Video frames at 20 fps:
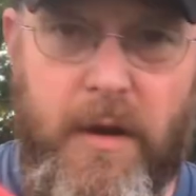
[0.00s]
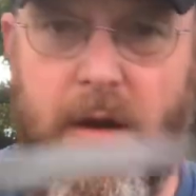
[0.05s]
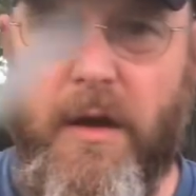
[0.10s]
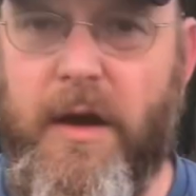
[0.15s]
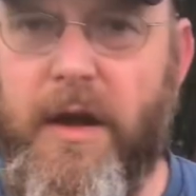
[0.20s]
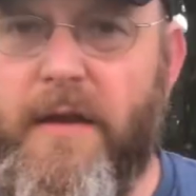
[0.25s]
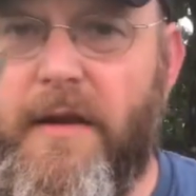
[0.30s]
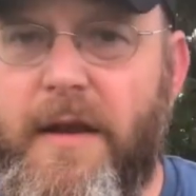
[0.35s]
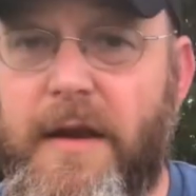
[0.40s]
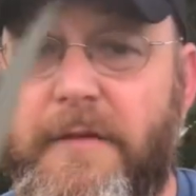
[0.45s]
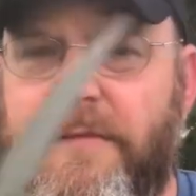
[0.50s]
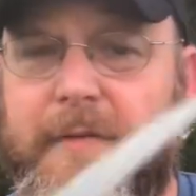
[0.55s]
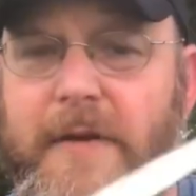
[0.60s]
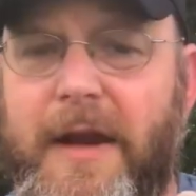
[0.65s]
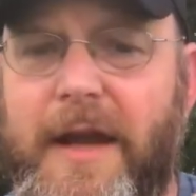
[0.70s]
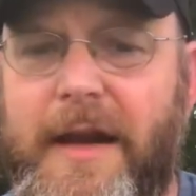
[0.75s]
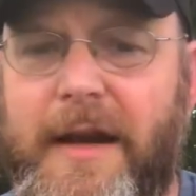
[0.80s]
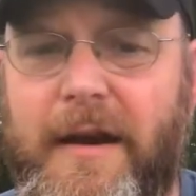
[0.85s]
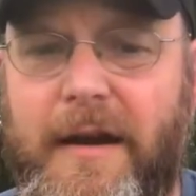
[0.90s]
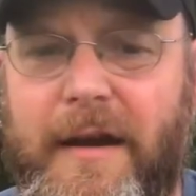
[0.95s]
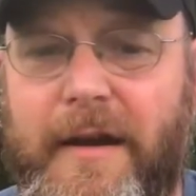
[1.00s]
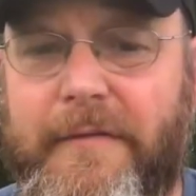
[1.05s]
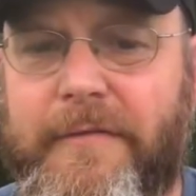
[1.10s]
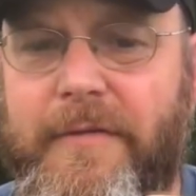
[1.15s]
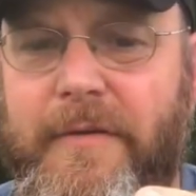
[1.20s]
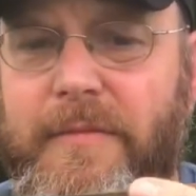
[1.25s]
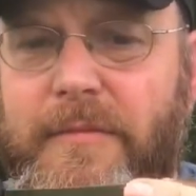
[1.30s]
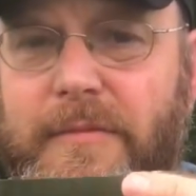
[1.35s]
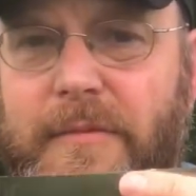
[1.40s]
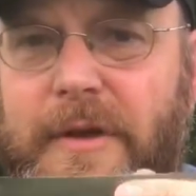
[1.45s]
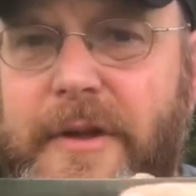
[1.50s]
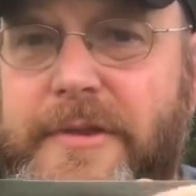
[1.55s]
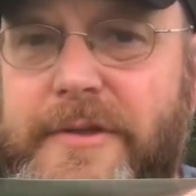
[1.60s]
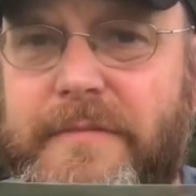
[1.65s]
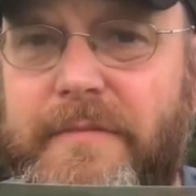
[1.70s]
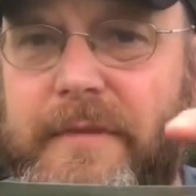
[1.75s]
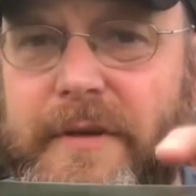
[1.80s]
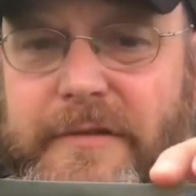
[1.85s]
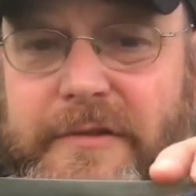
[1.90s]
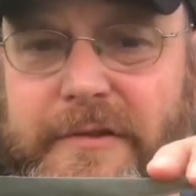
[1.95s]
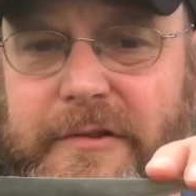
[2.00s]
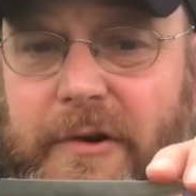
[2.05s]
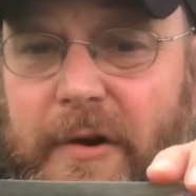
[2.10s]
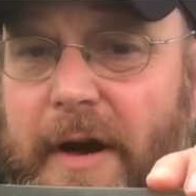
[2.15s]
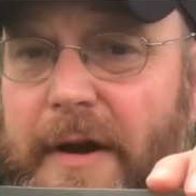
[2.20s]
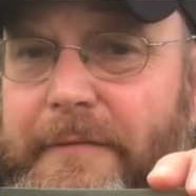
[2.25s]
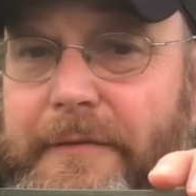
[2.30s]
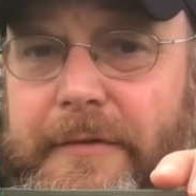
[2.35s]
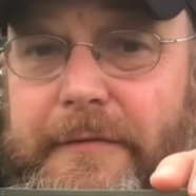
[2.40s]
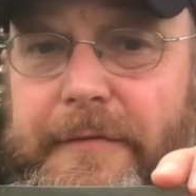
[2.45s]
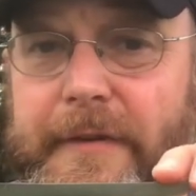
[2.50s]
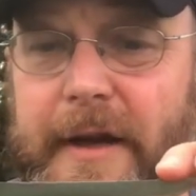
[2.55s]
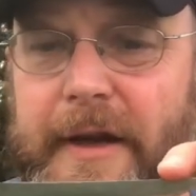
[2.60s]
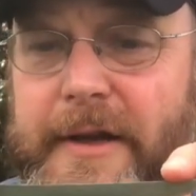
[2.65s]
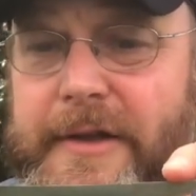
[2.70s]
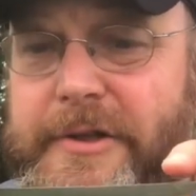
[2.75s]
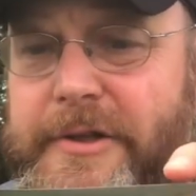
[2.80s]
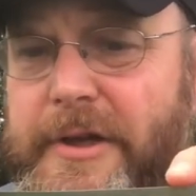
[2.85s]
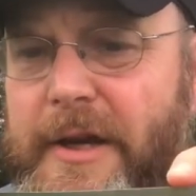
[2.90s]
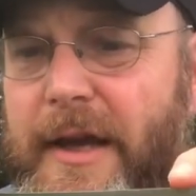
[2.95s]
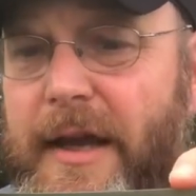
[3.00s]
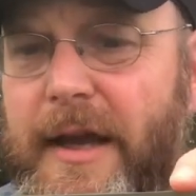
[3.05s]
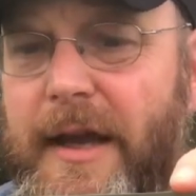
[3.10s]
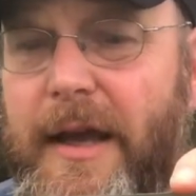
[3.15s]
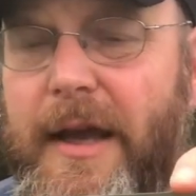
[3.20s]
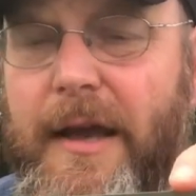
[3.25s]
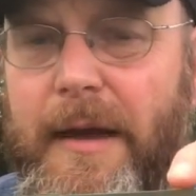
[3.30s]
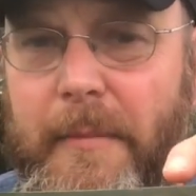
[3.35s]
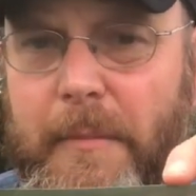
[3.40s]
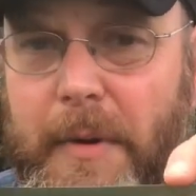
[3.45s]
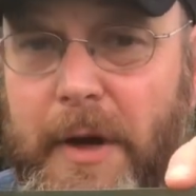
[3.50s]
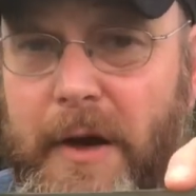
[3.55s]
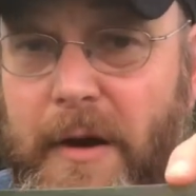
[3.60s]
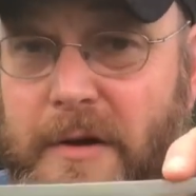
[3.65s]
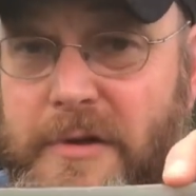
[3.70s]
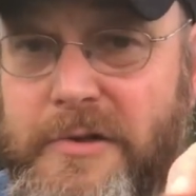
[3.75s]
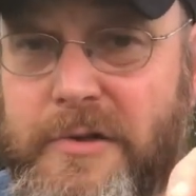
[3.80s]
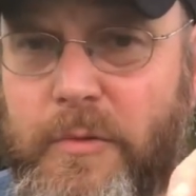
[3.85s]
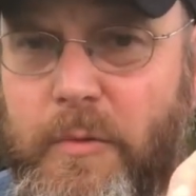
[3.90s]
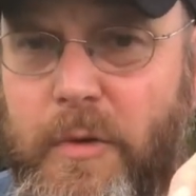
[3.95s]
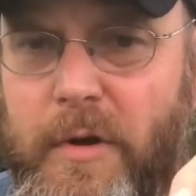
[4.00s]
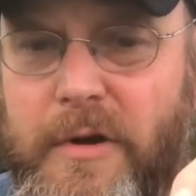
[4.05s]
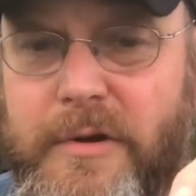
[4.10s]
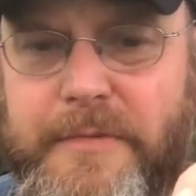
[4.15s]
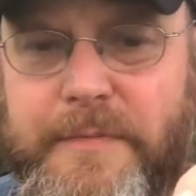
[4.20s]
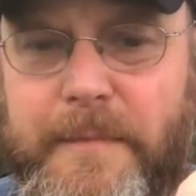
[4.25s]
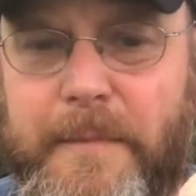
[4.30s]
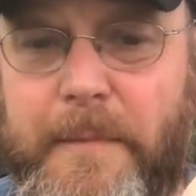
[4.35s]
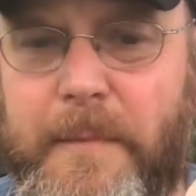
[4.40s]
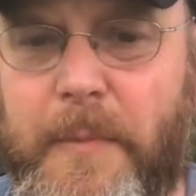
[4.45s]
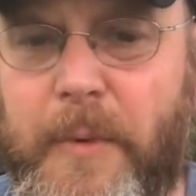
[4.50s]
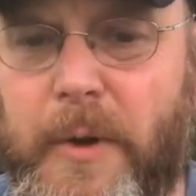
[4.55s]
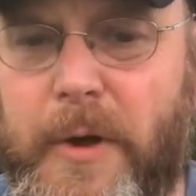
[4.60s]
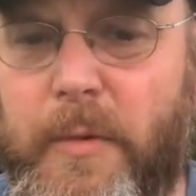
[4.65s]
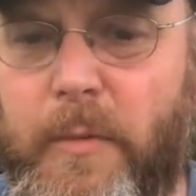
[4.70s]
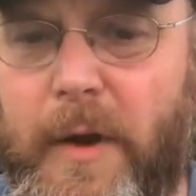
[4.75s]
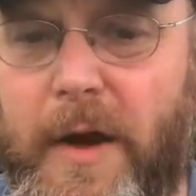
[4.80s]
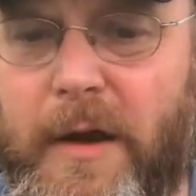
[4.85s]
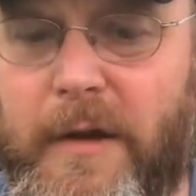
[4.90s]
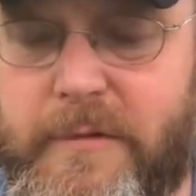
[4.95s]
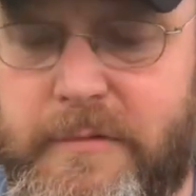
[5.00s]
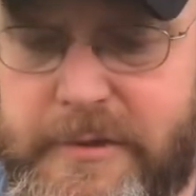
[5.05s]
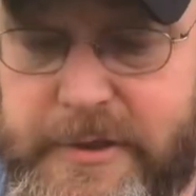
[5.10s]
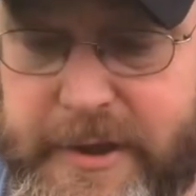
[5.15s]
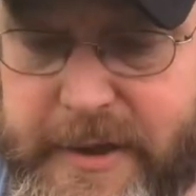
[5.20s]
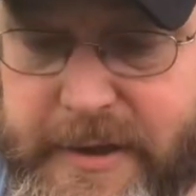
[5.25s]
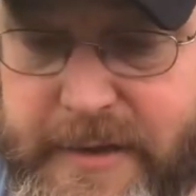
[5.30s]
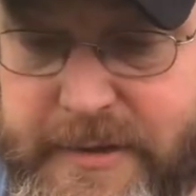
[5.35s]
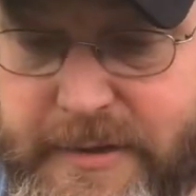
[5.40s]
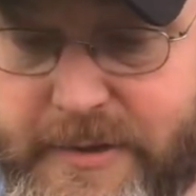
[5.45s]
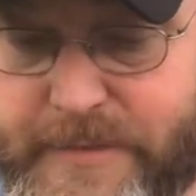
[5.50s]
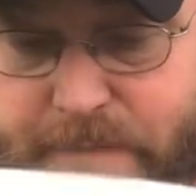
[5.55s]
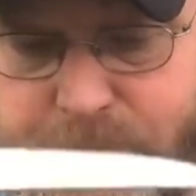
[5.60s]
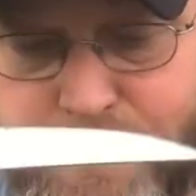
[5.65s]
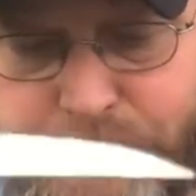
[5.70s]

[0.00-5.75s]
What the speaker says: And then a fillet knife, which is great for fish, but it also works pretty well on chickens.